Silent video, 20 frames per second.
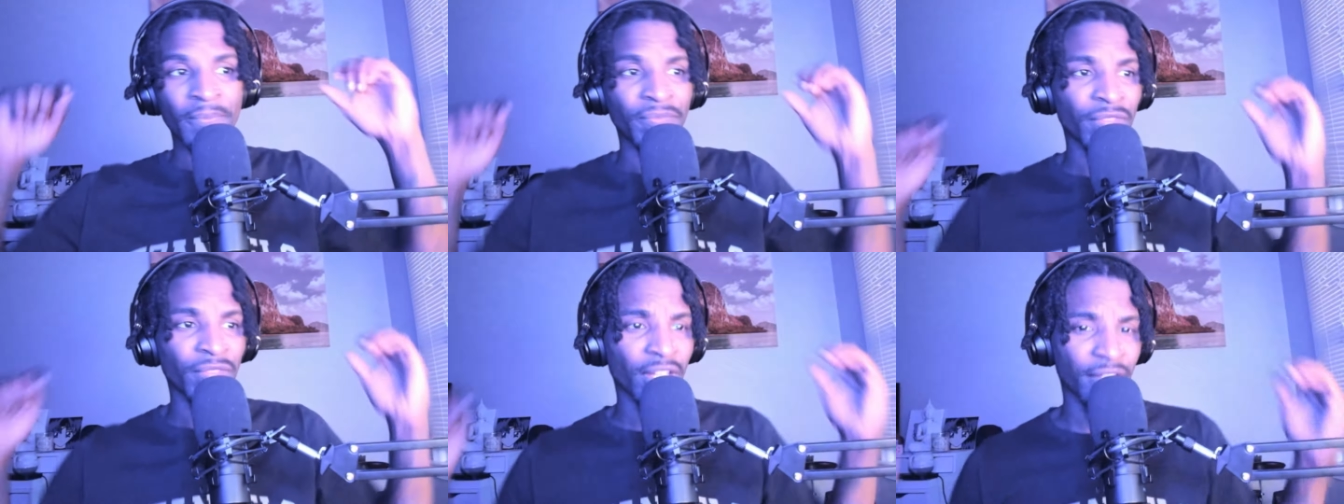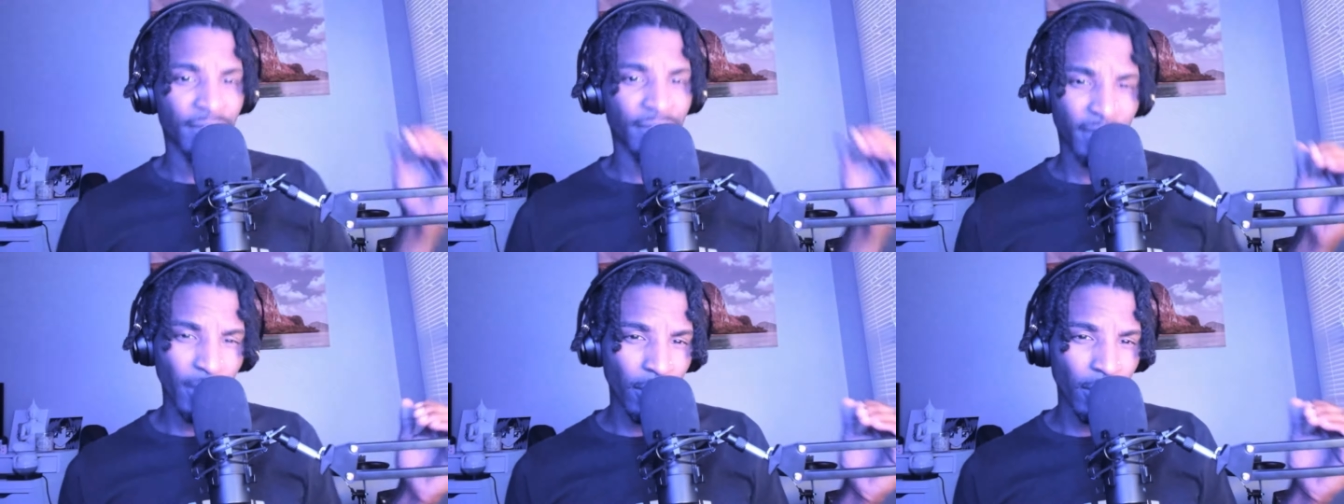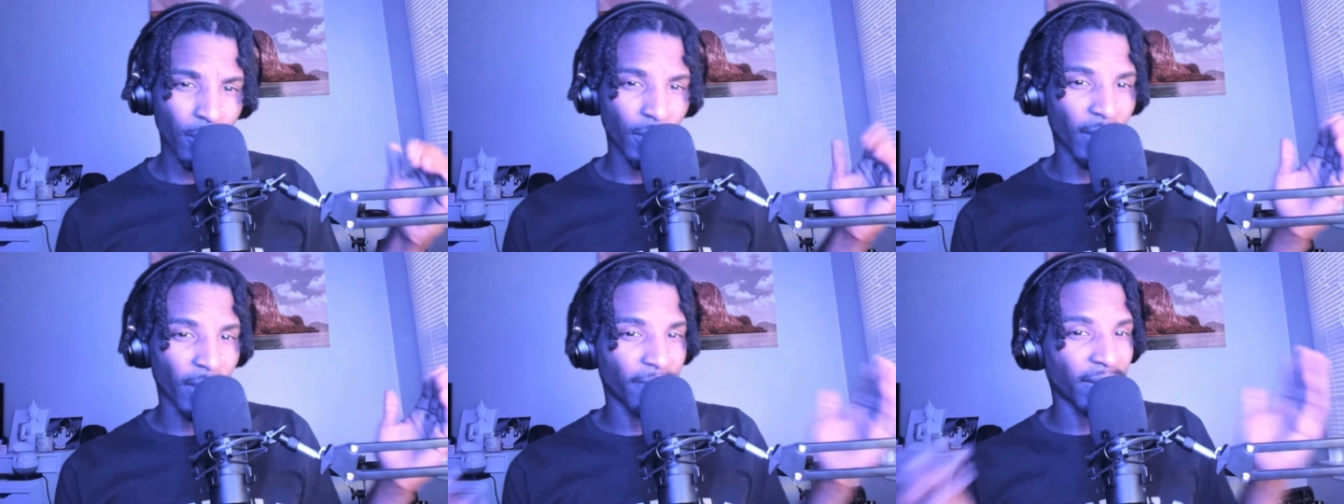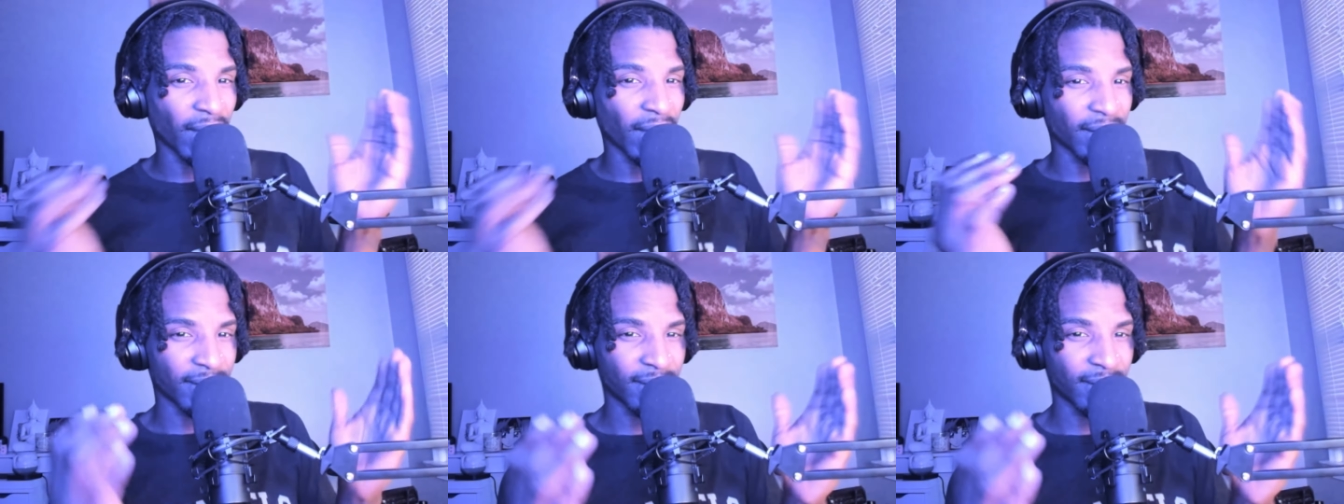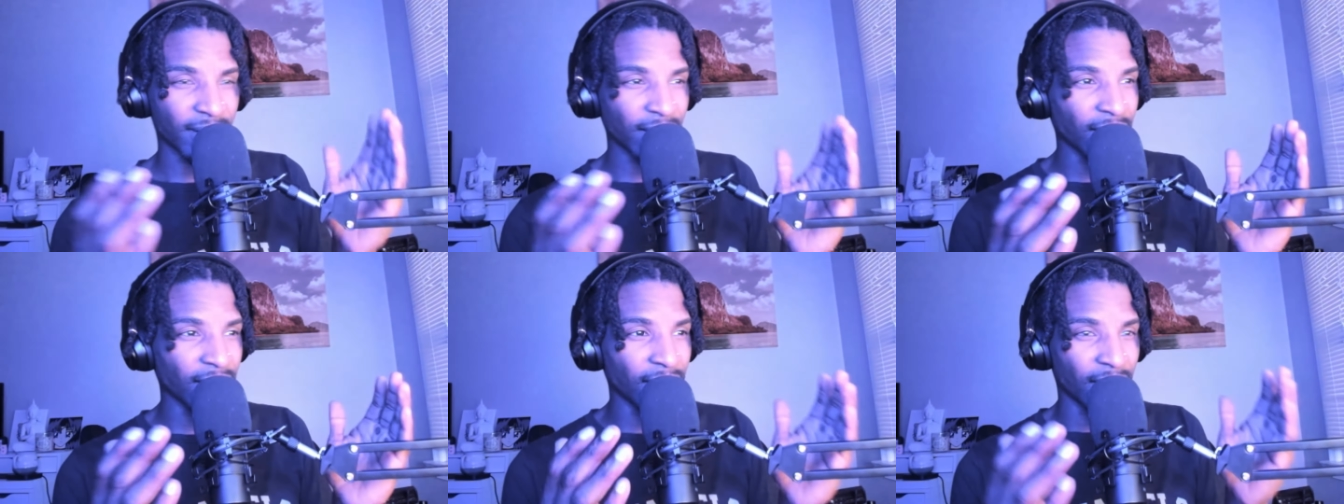So if they
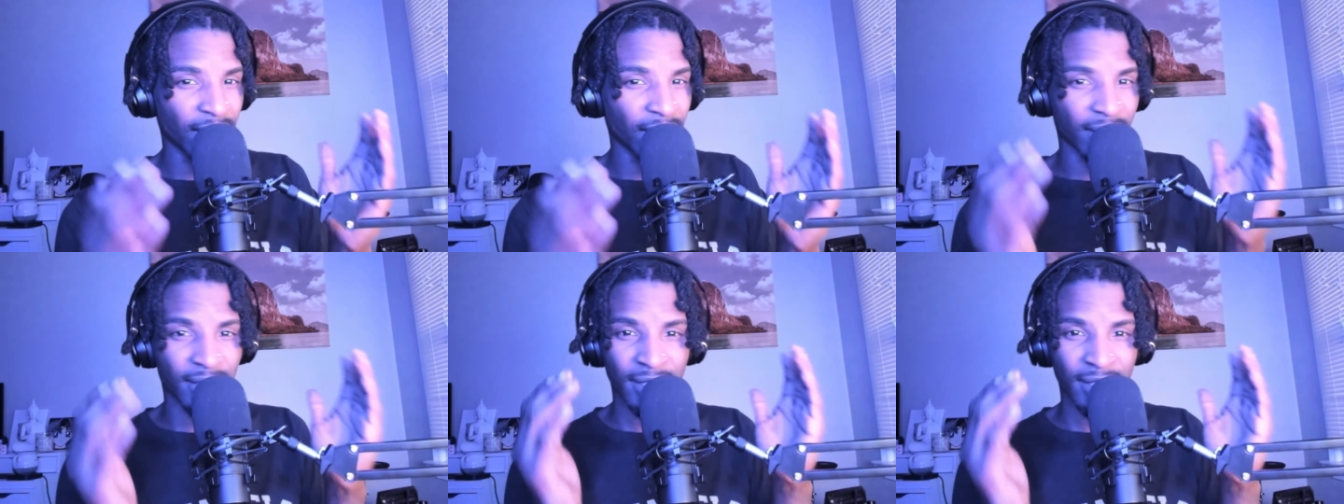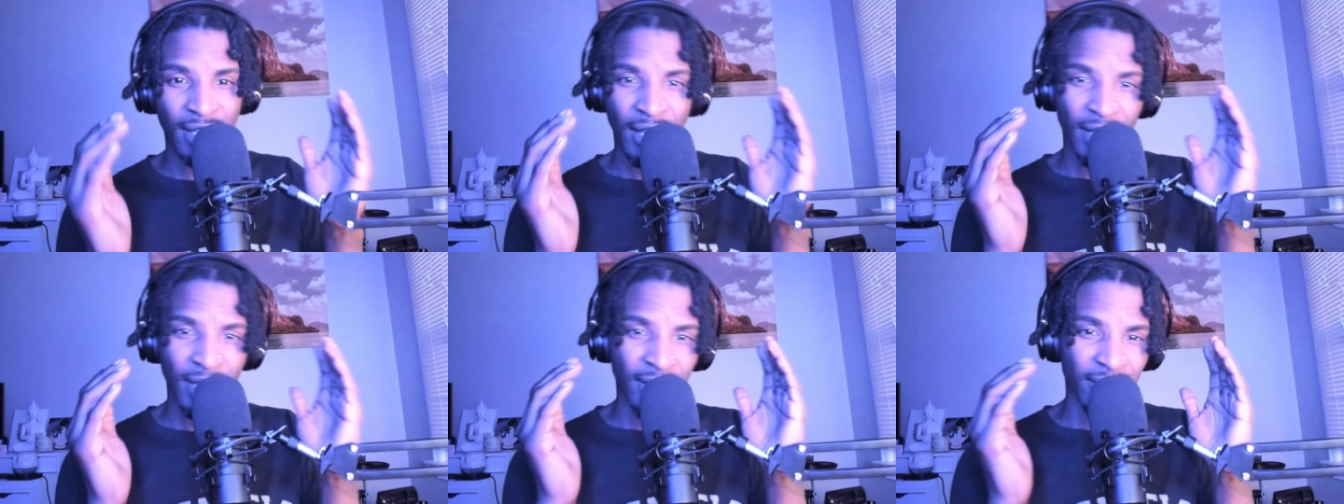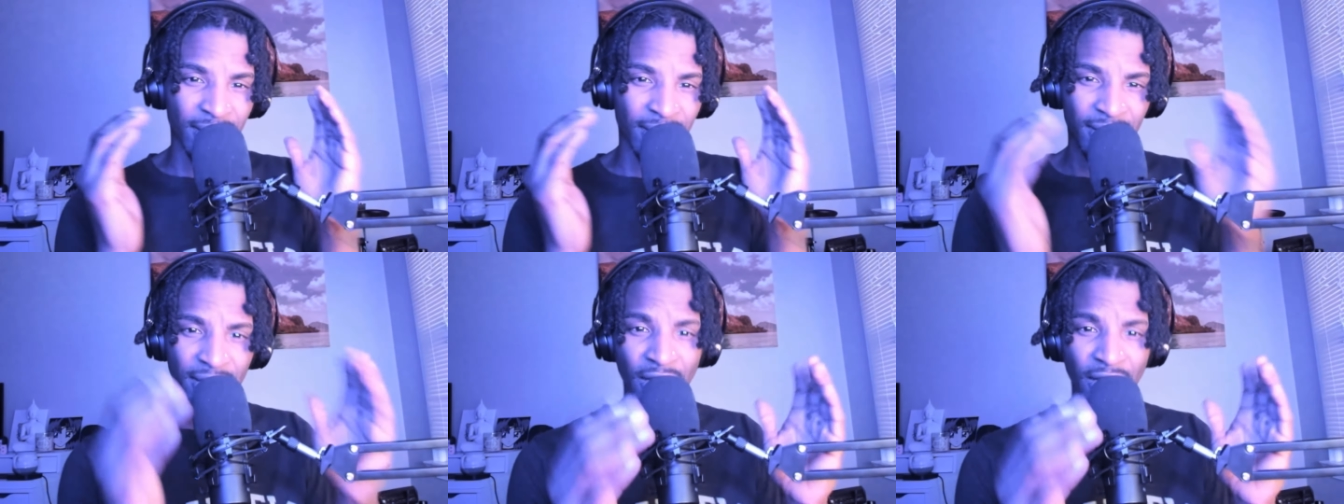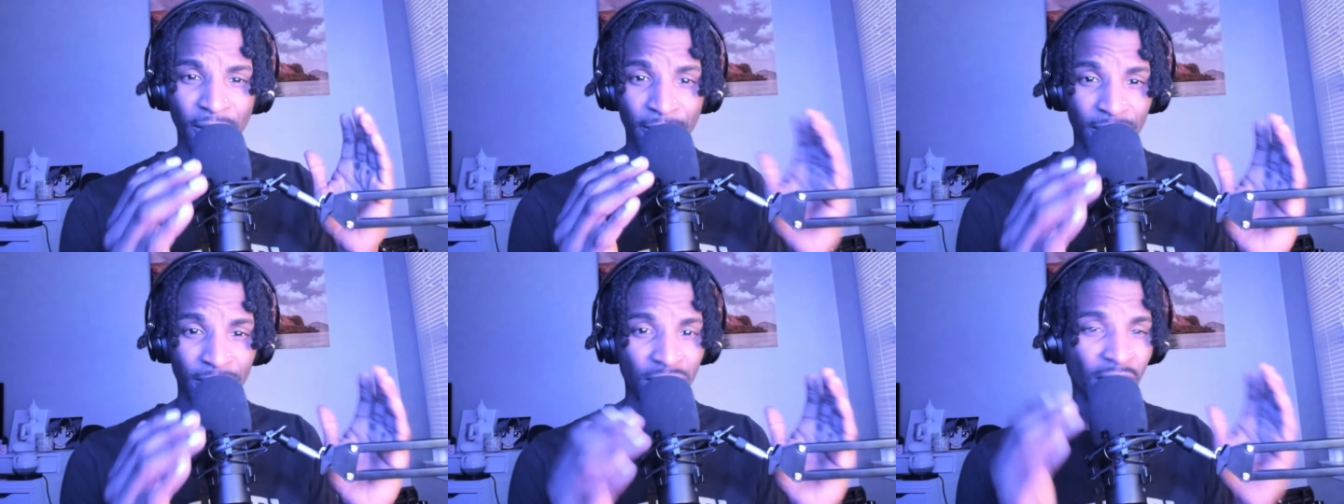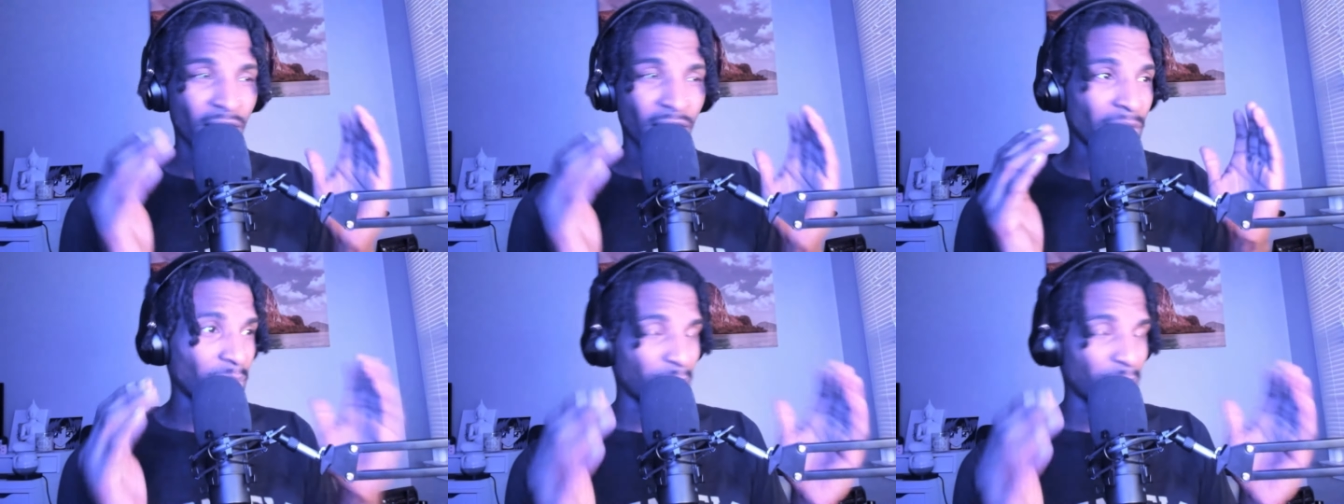see this self
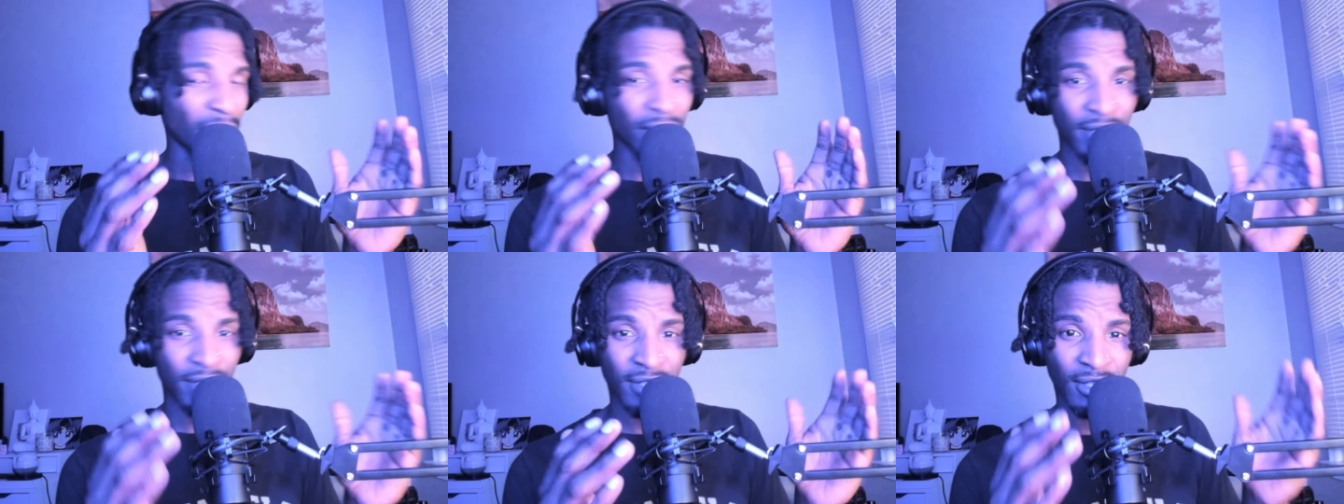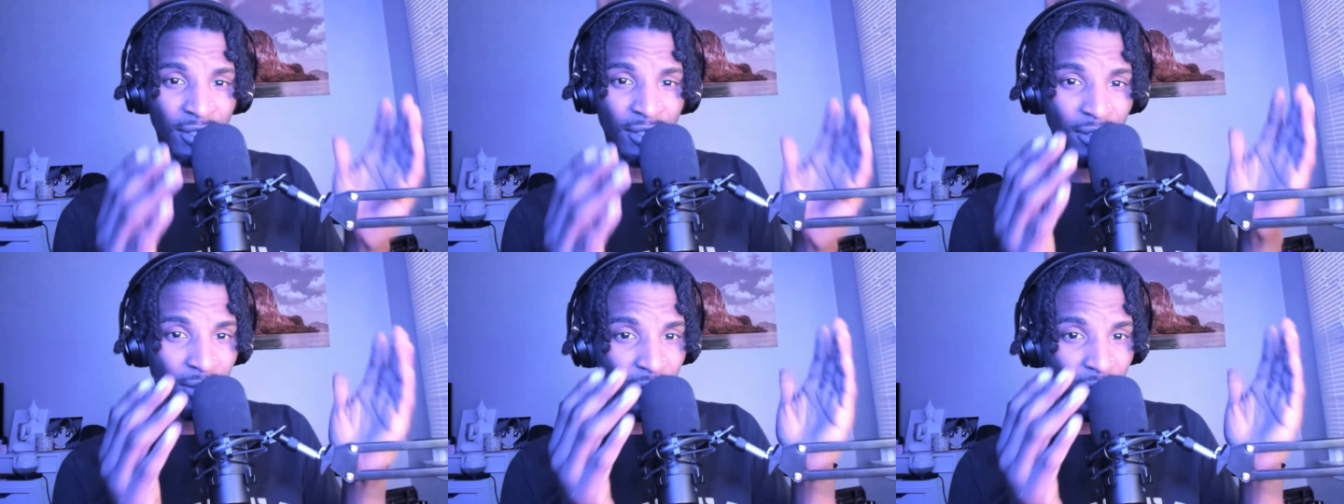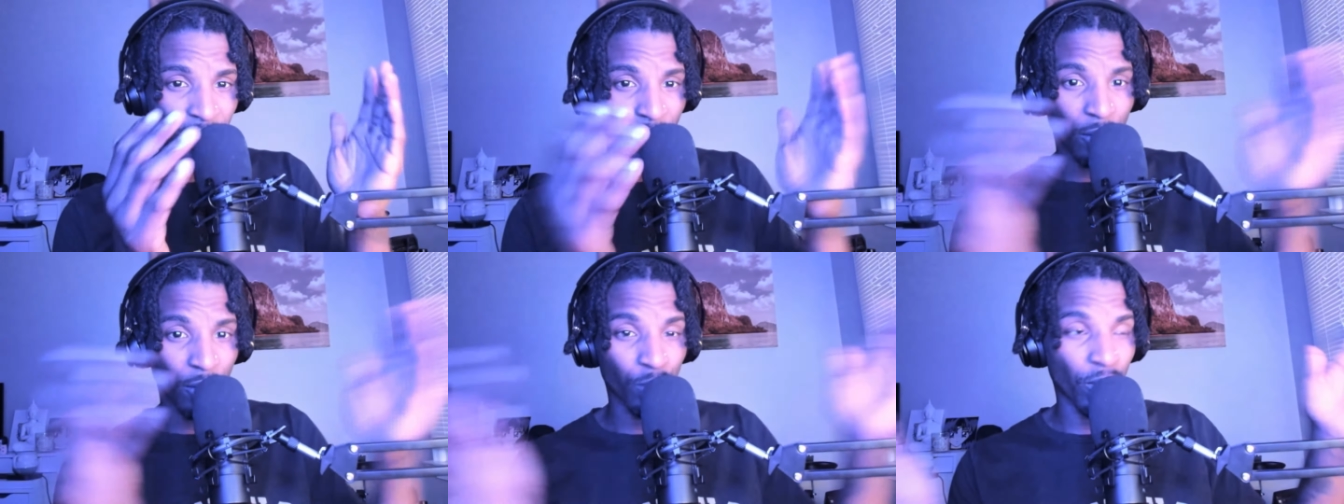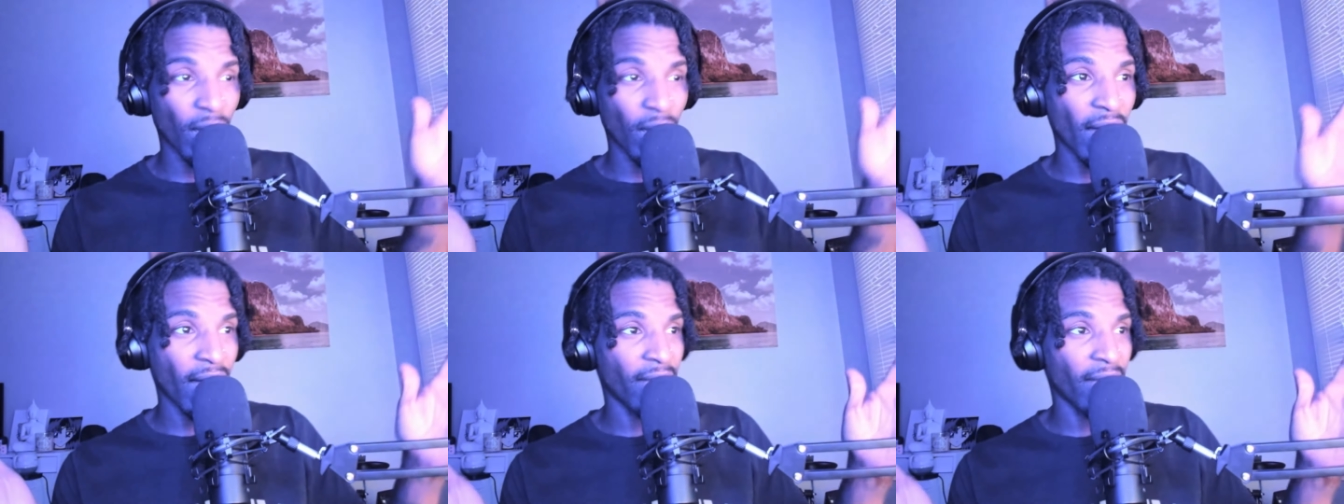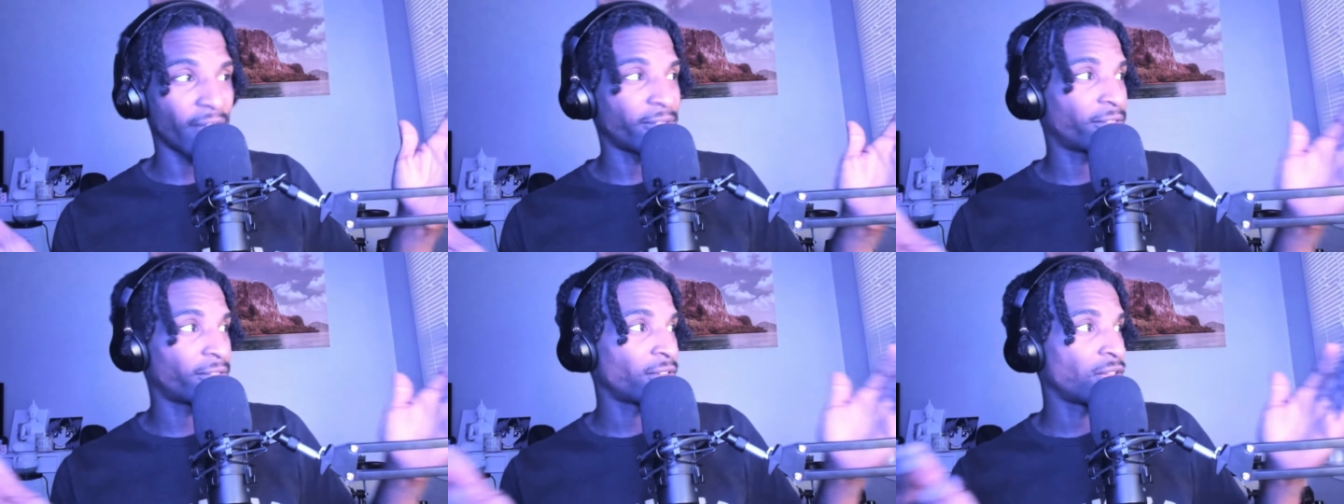taught person
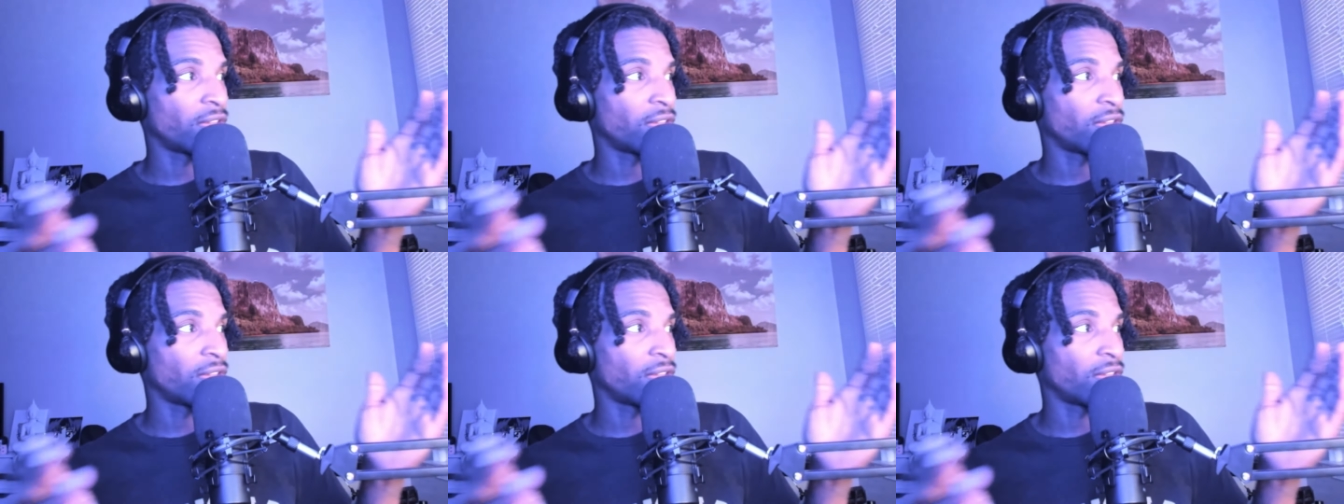arrive,